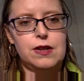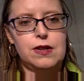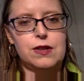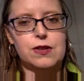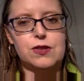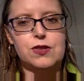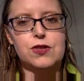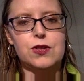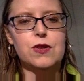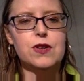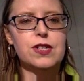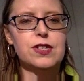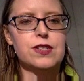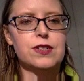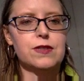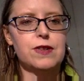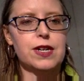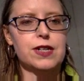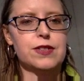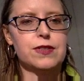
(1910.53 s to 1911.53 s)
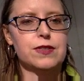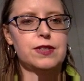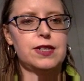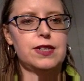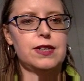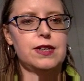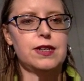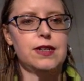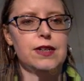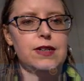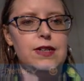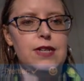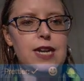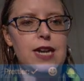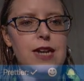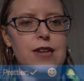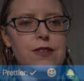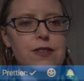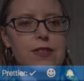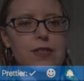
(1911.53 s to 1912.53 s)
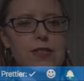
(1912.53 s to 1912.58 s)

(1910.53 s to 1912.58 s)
your stories directory, now you're